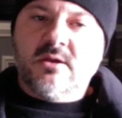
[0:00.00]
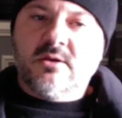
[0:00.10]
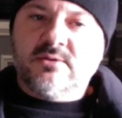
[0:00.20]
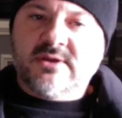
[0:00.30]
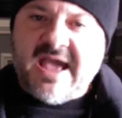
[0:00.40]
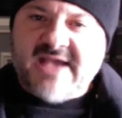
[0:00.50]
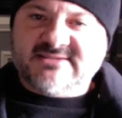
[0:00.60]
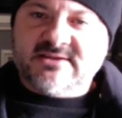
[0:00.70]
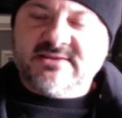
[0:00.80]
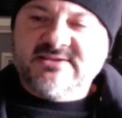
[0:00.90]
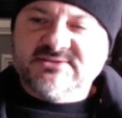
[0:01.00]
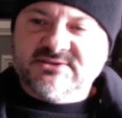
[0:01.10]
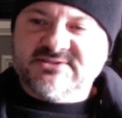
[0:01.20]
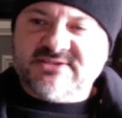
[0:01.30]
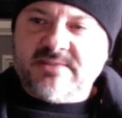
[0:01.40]
Guys, these are the
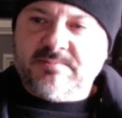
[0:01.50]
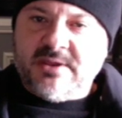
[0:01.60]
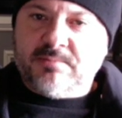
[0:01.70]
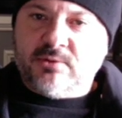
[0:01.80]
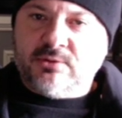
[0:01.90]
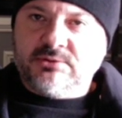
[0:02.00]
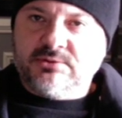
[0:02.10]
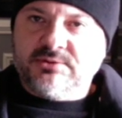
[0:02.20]
same people